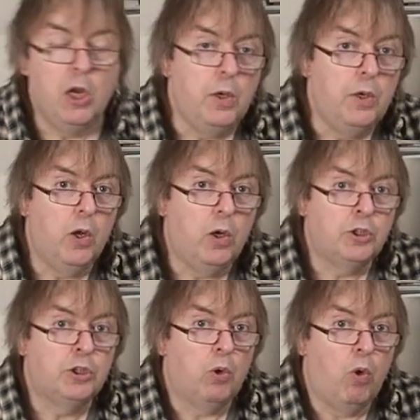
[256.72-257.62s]

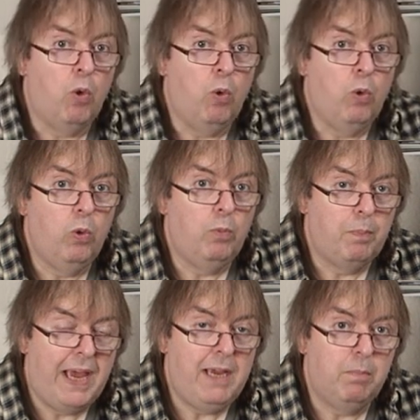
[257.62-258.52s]
Not all
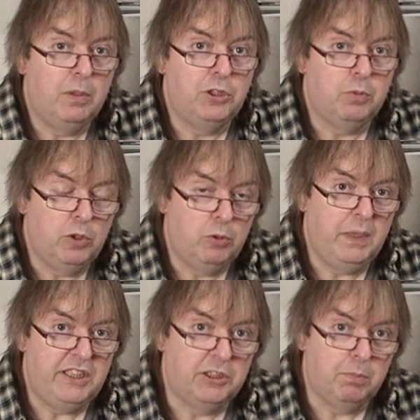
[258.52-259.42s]
papers will
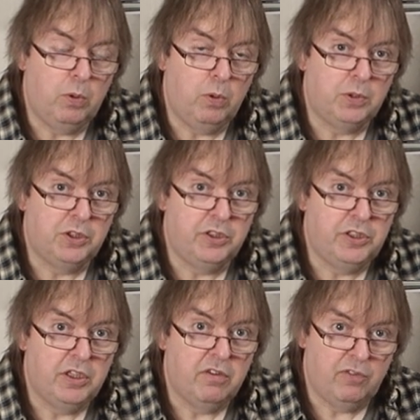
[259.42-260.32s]
be
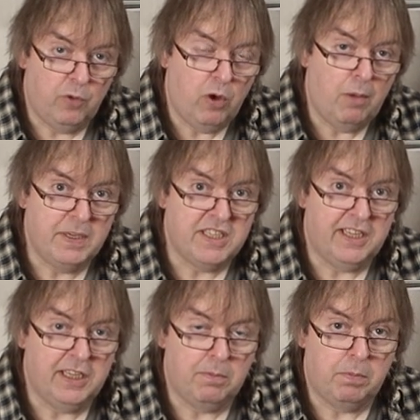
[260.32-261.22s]
supported for a
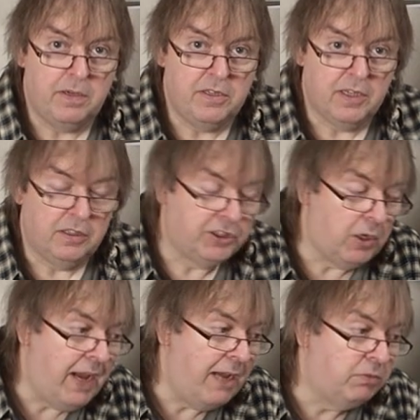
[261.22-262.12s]
particular printer.
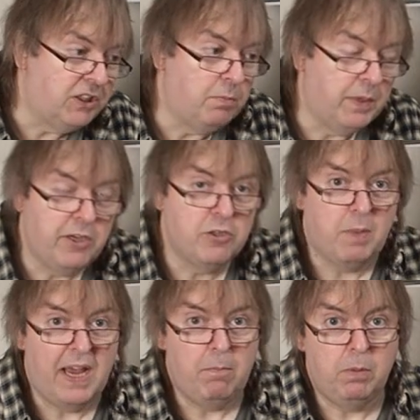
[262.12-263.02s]
So Epson produce
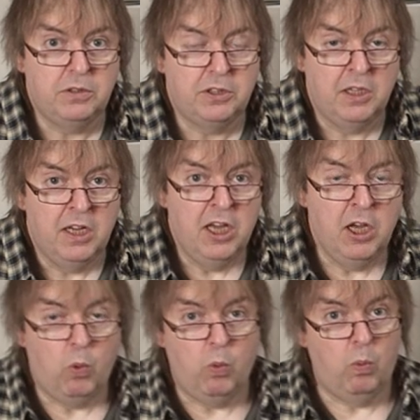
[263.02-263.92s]
papers
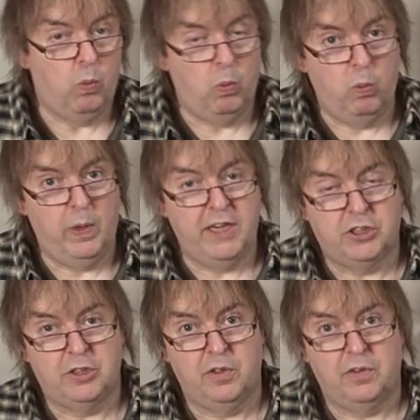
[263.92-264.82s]

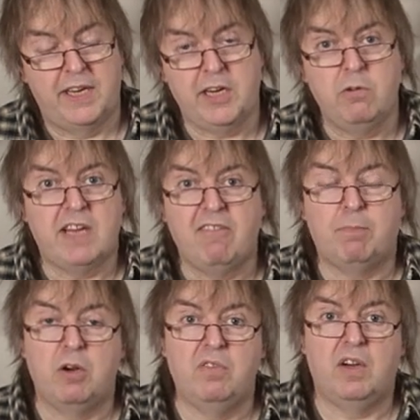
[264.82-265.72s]
which they don't have
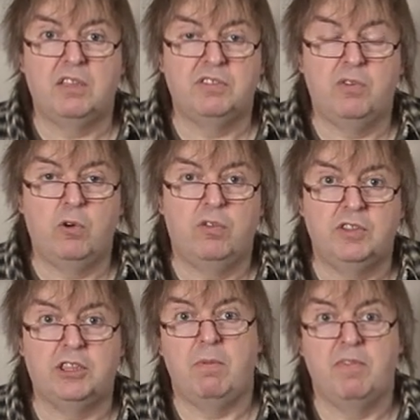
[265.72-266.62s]
profiles for
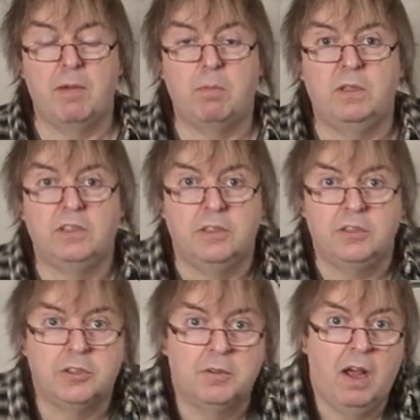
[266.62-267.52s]
some of their
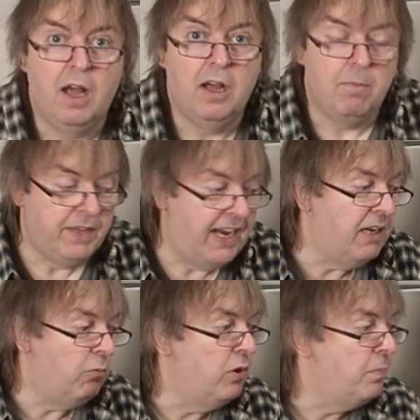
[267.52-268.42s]
printers.
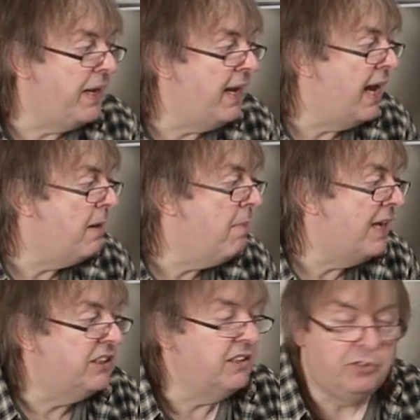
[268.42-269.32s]
It would be a
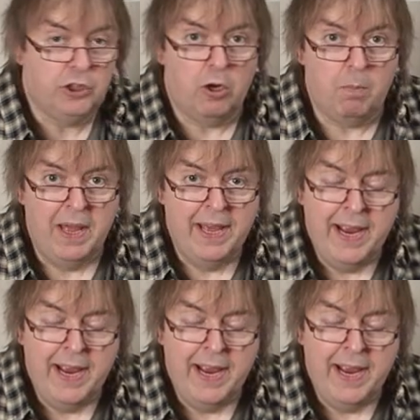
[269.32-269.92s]
massive job.